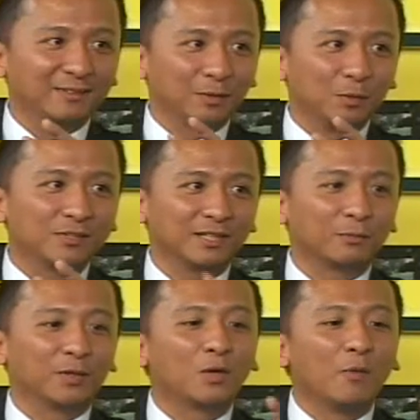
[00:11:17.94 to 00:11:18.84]
in the rules that
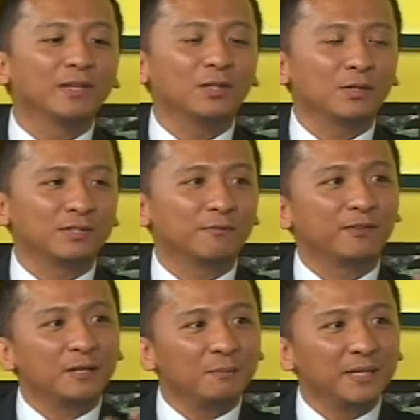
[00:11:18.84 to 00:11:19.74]
we're going to use the
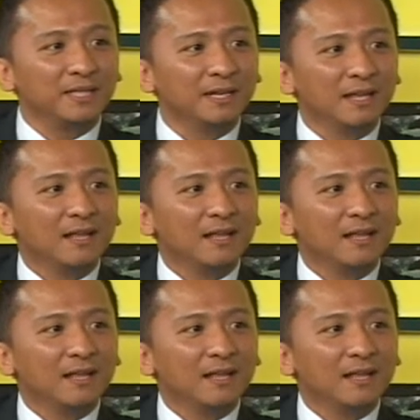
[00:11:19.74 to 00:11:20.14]
Philippine,